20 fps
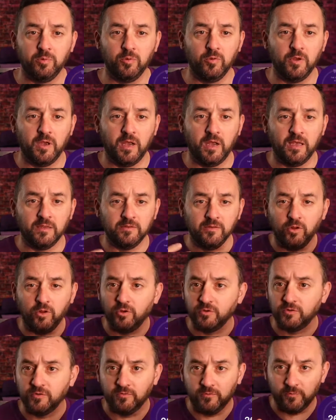that has lots
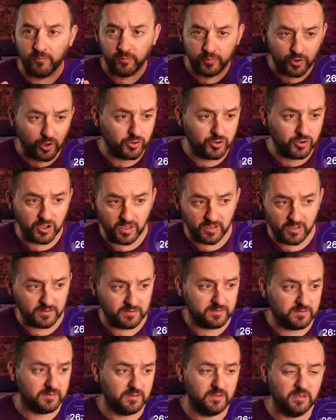of
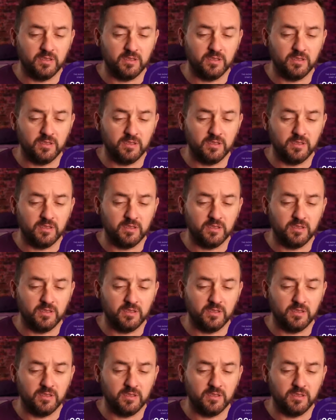projects,